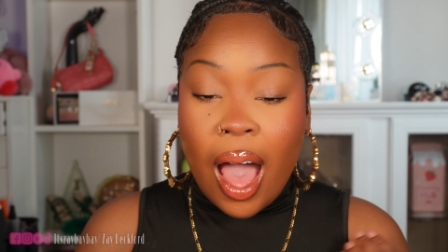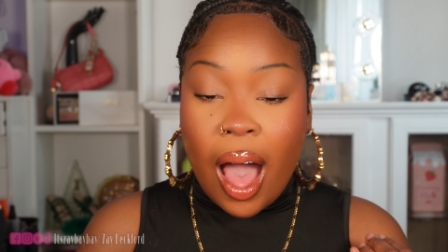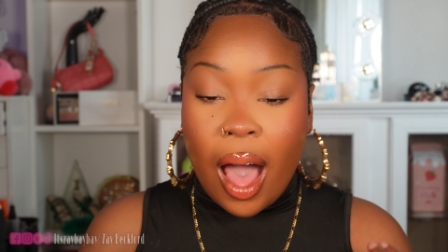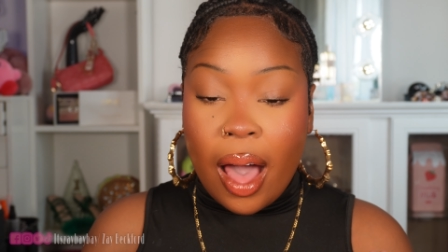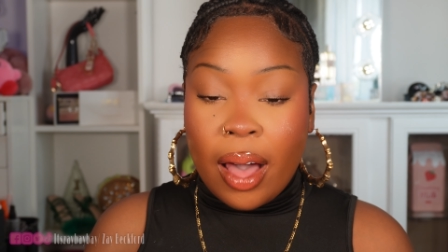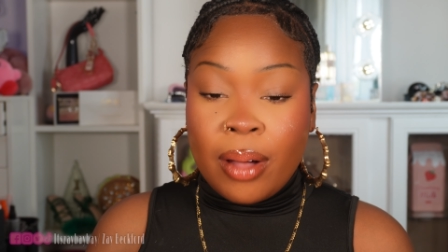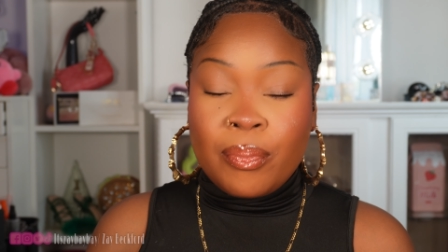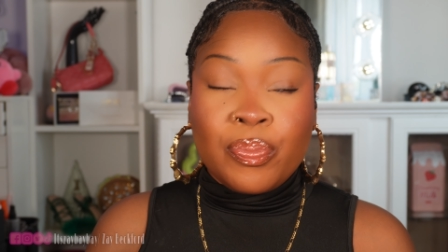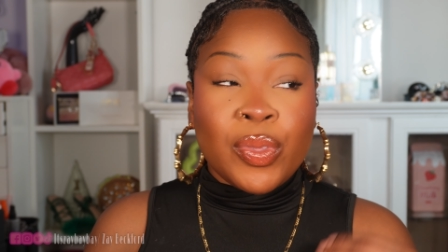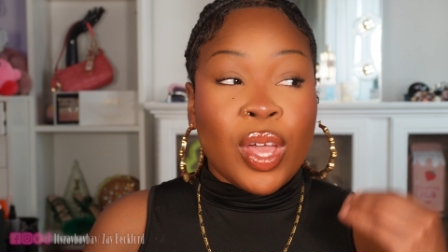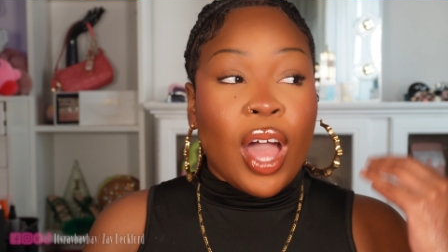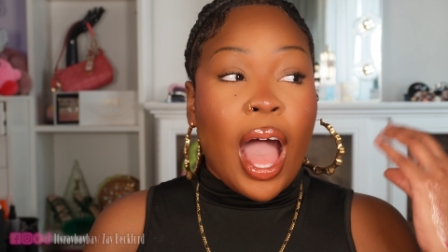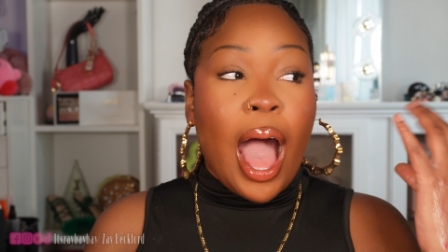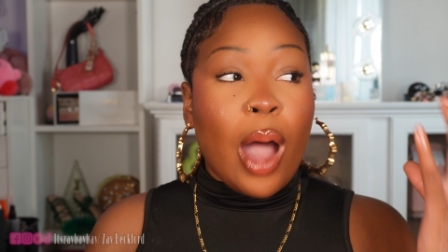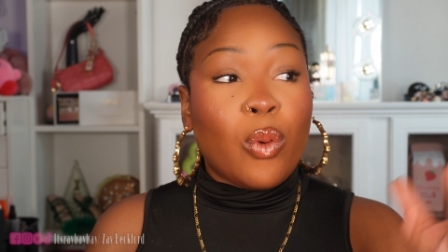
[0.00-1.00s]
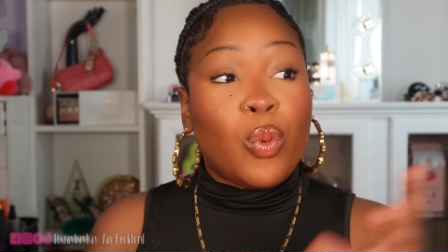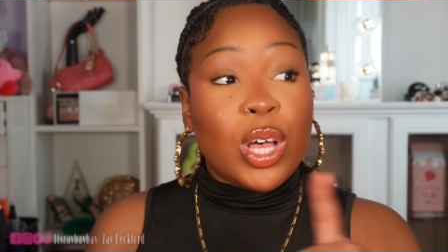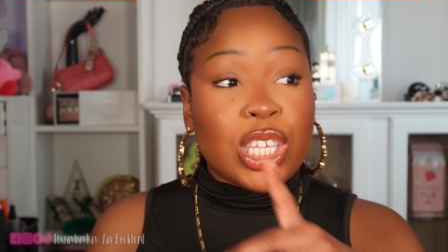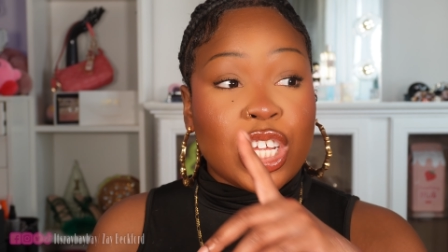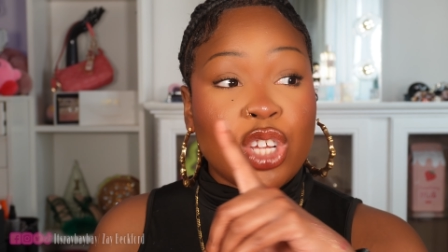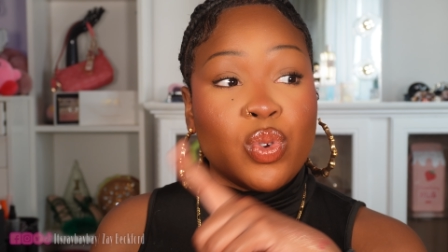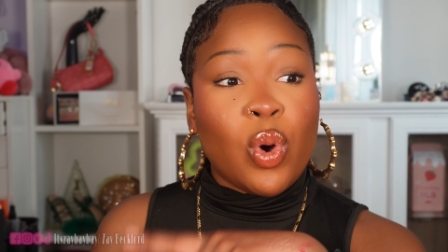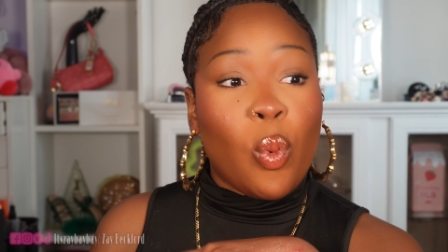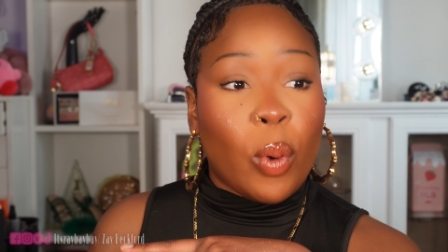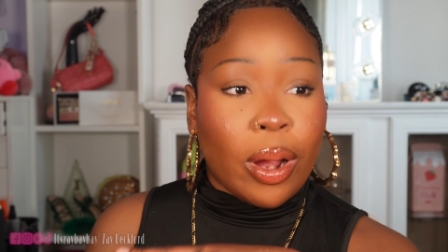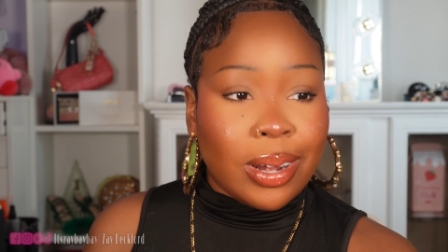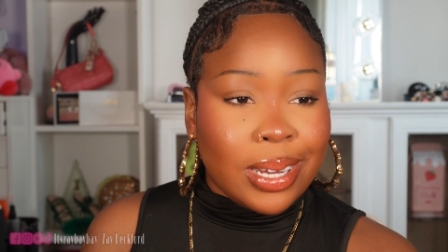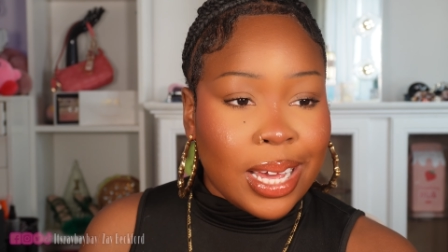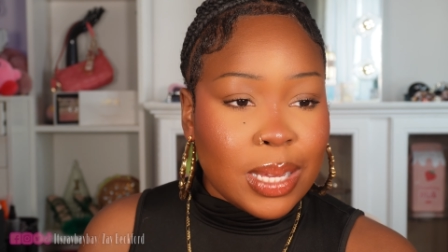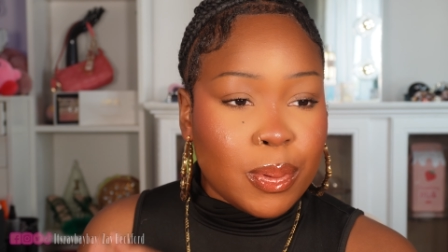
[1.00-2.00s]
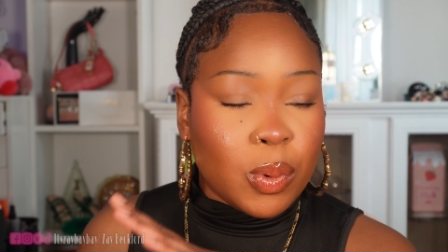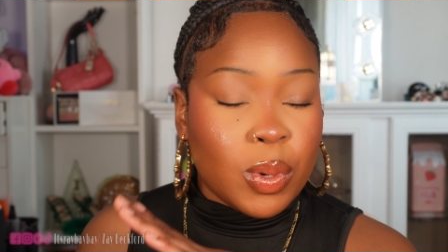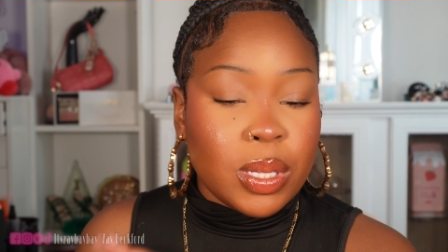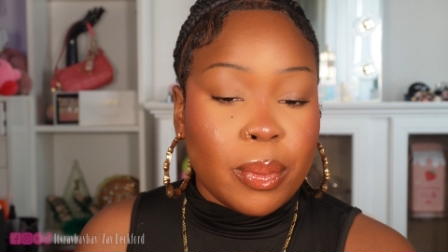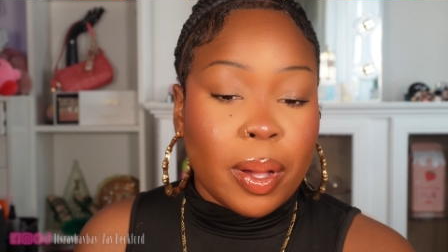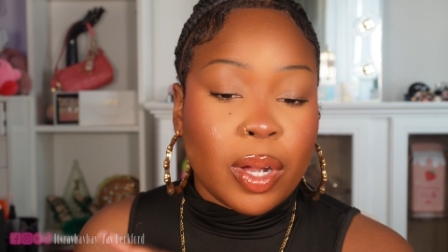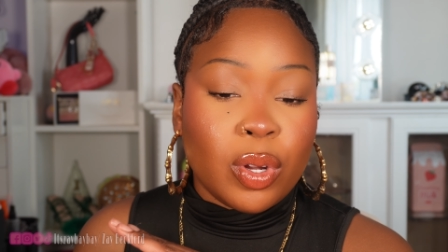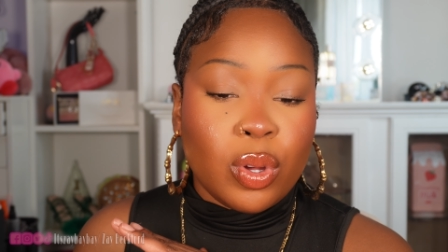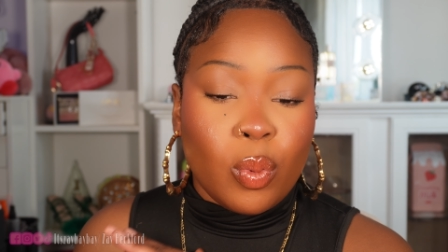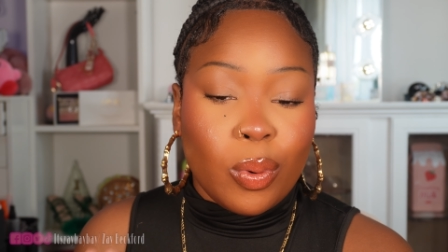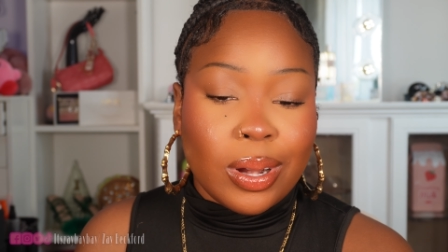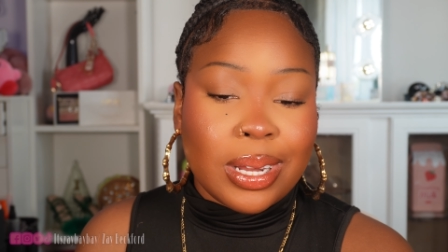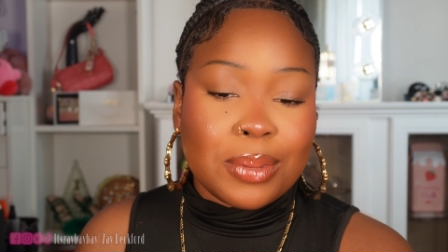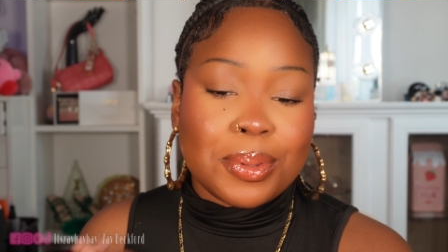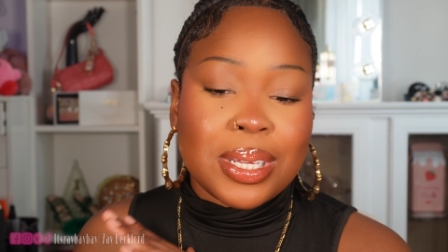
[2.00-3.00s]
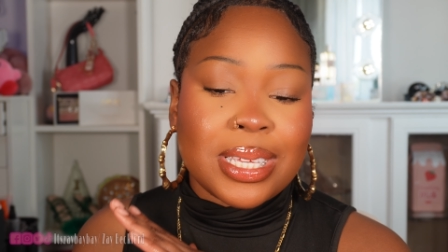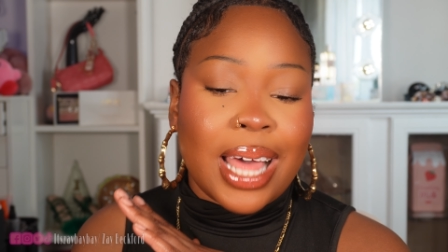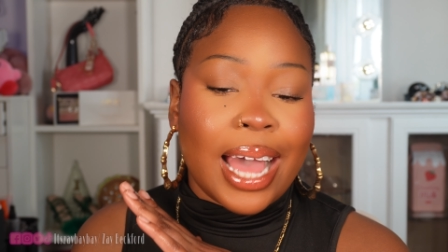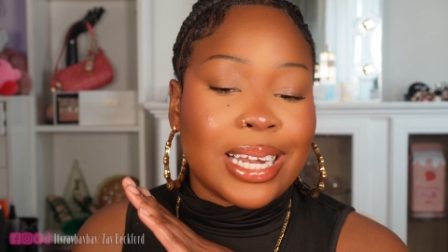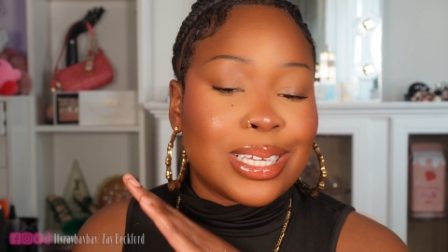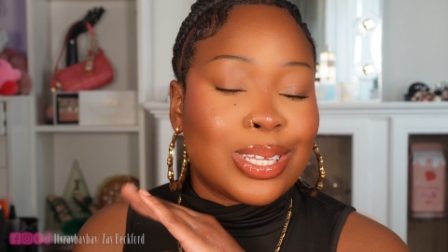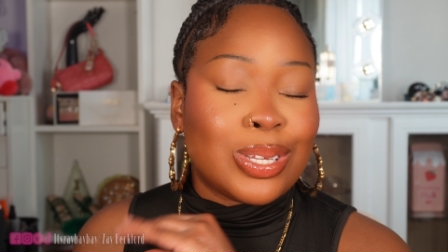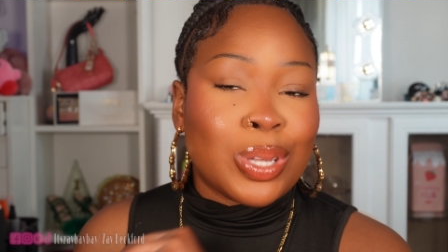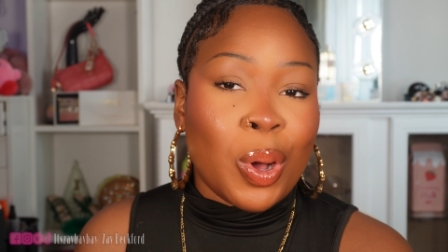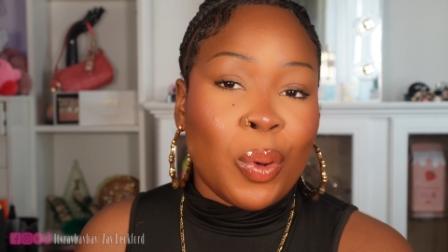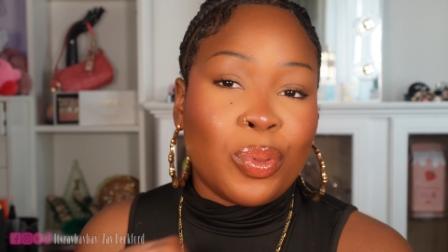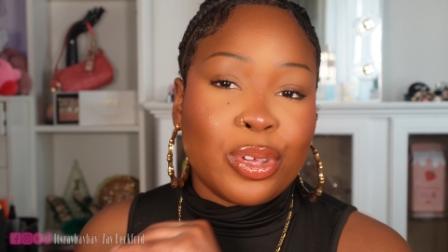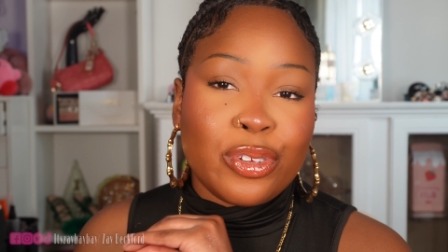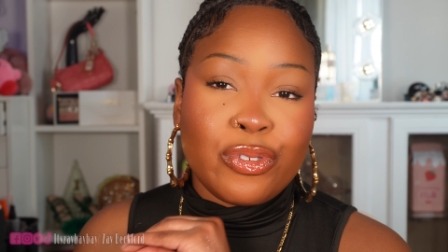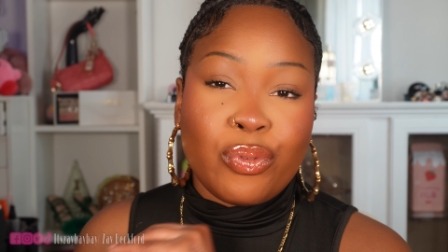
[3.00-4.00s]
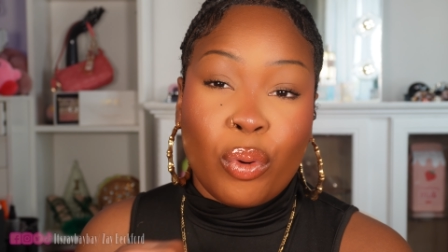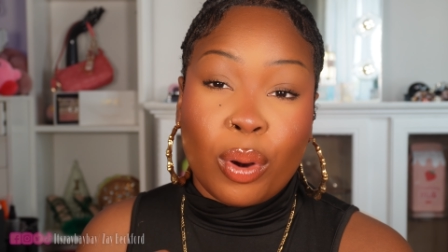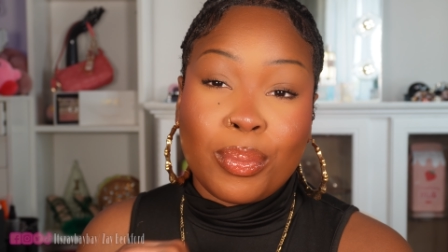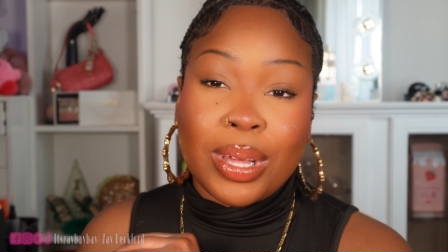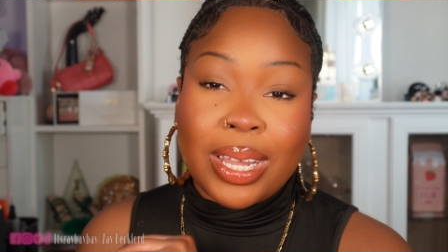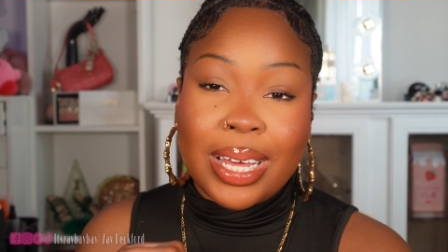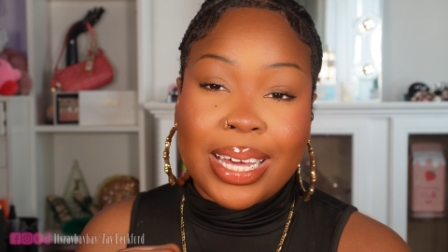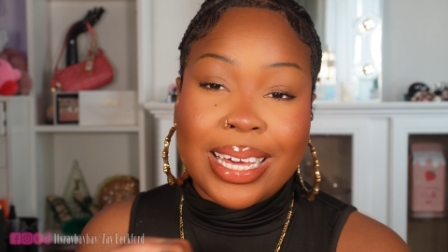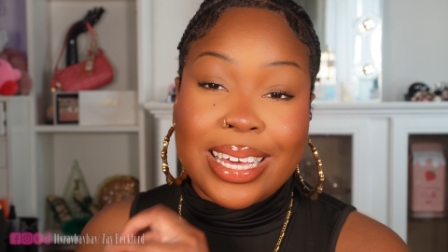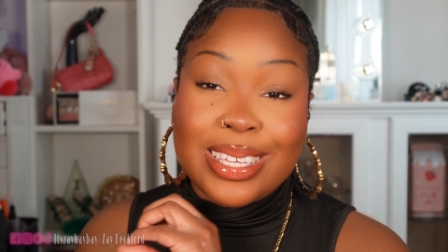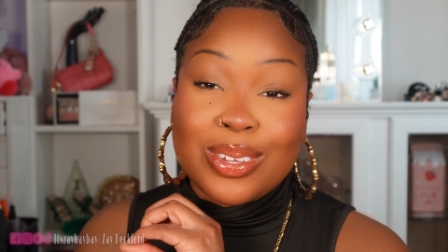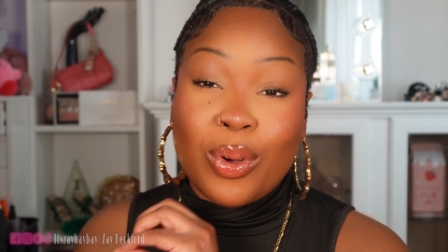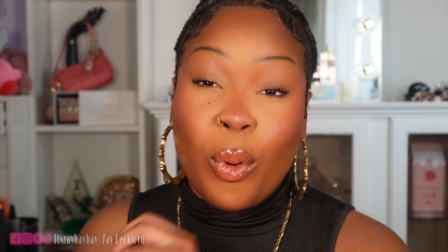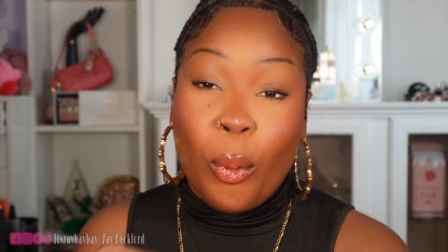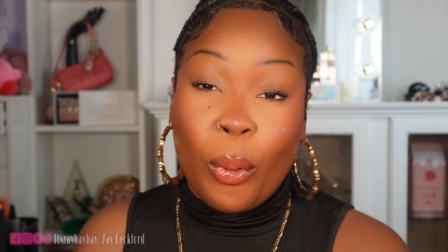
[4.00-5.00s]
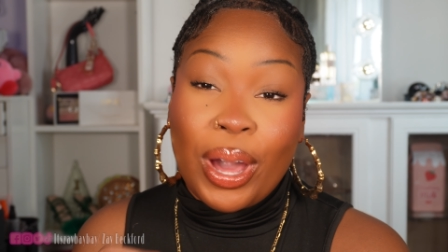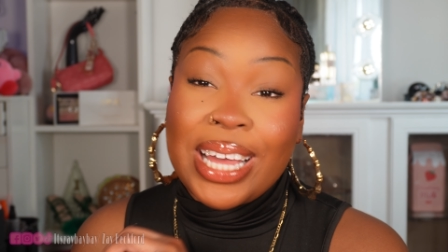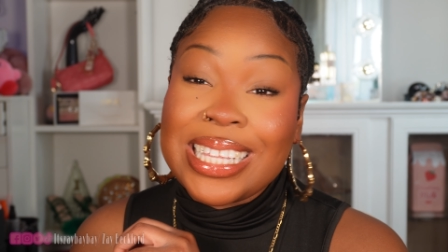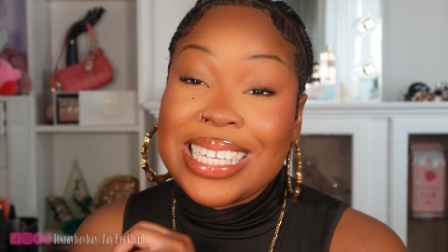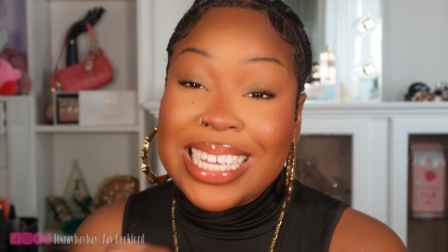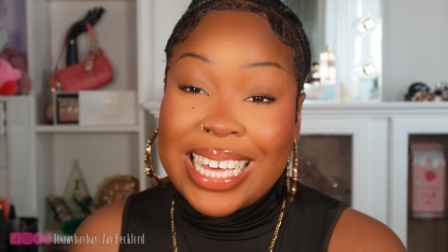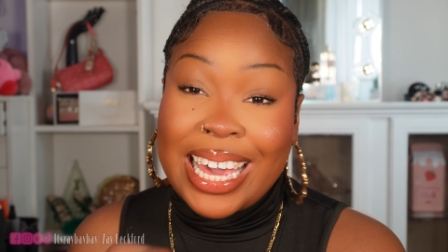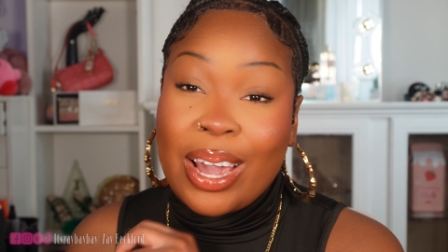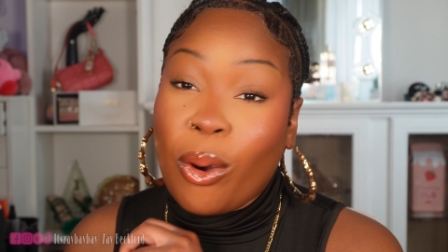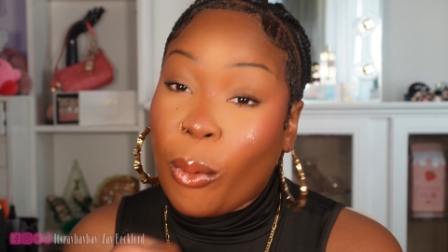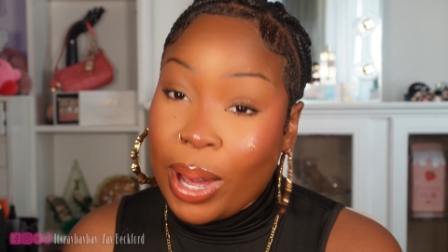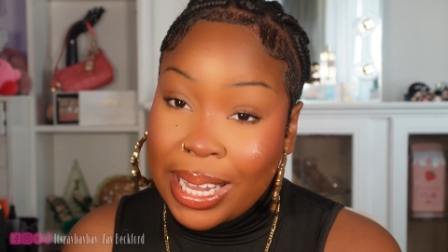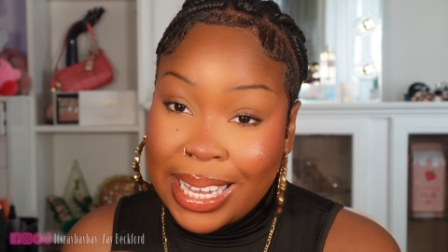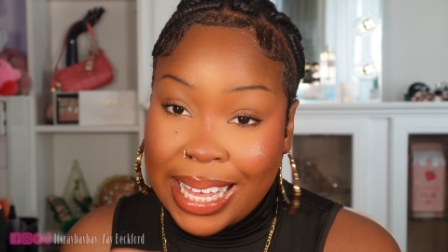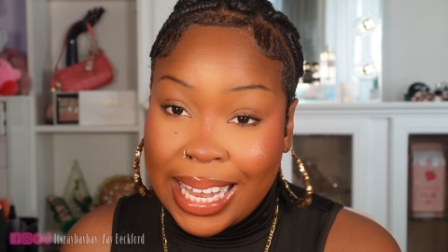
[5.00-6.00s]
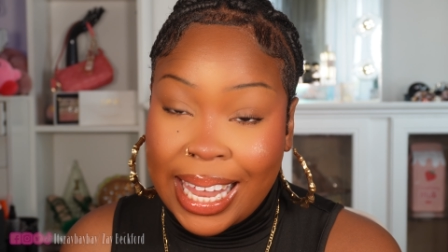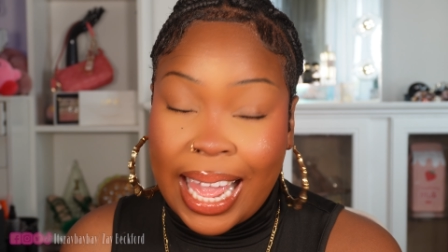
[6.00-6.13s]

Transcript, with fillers: Um, I was gonna do a wear test, but the reason I'm not gonna do a wear test because I just know this formula is going to get oily.